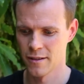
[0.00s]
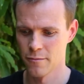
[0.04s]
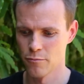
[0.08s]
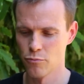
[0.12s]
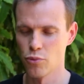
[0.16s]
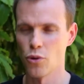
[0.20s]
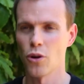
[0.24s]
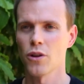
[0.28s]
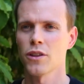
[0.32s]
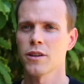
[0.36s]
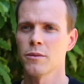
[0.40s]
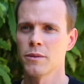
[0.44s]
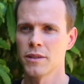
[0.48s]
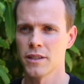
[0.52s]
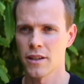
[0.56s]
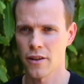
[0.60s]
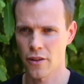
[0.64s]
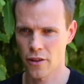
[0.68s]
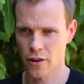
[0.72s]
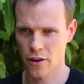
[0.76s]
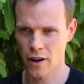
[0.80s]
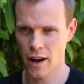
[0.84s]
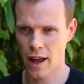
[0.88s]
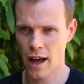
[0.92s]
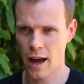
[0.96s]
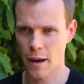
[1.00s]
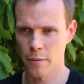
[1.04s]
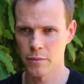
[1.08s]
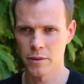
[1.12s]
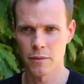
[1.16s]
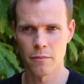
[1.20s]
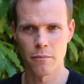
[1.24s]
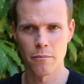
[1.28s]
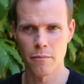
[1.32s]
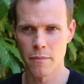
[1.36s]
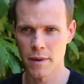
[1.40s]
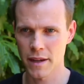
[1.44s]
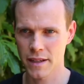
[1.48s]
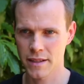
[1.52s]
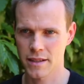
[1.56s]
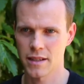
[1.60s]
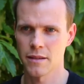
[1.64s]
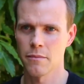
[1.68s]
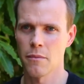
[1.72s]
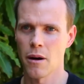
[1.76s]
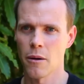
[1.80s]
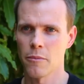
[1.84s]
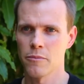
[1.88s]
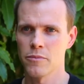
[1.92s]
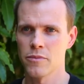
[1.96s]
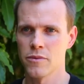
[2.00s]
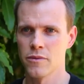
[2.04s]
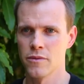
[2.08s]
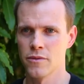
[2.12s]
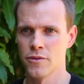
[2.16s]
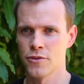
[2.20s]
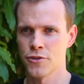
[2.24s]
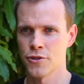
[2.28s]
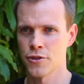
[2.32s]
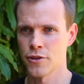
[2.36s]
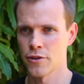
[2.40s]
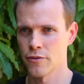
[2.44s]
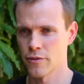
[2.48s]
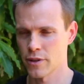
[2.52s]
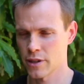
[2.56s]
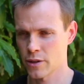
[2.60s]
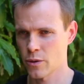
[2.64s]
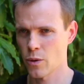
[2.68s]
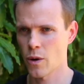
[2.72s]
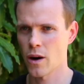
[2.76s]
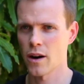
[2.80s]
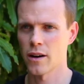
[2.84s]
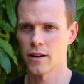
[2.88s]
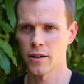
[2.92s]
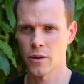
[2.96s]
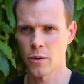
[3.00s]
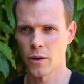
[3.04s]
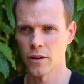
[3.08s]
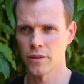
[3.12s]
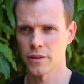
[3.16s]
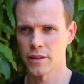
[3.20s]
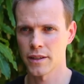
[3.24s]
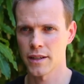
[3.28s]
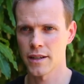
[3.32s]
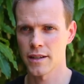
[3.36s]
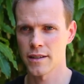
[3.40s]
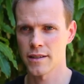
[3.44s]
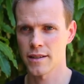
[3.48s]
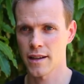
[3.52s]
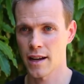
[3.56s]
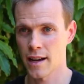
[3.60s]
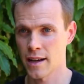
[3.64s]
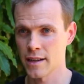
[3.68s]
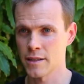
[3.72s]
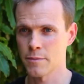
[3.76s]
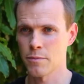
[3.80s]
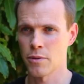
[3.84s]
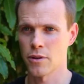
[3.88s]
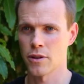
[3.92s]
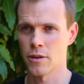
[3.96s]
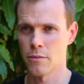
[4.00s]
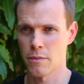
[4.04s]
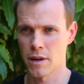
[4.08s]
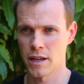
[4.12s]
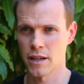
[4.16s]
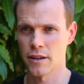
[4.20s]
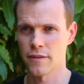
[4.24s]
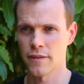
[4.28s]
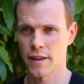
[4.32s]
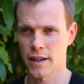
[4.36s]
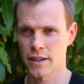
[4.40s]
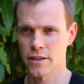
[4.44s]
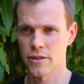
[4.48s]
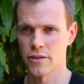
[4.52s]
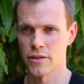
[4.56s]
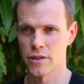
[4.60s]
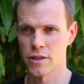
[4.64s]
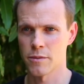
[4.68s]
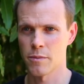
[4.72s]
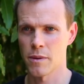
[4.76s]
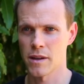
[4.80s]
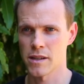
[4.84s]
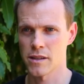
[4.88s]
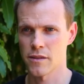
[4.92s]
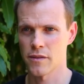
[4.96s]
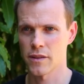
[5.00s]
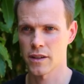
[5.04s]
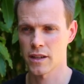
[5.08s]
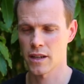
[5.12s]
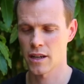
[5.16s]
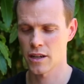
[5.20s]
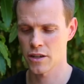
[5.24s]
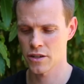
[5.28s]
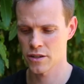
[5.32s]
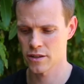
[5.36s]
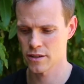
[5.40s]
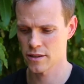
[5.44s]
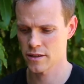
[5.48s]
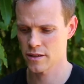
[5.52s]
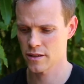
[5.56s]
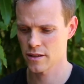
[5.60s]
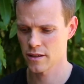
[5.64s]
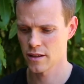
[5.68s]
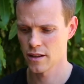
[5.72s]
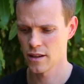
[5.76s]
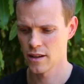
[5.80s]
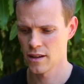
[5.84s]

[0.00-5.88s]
brought them into their lab, mixed them up to the required quantities as per the manufacturer's specifications,